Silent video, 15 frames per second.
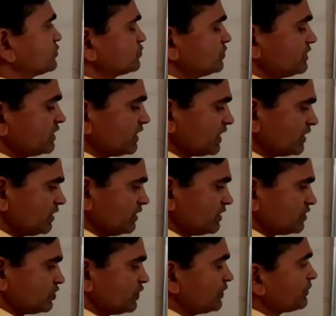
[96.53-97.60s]
So here
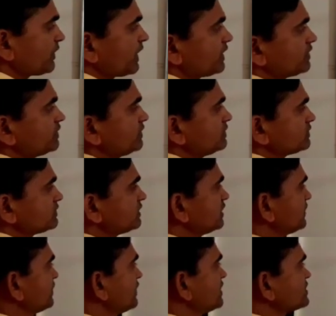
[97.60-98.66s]
you will find the
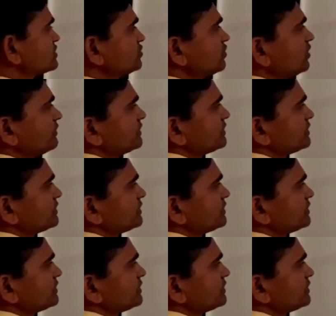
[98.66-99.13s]
definition of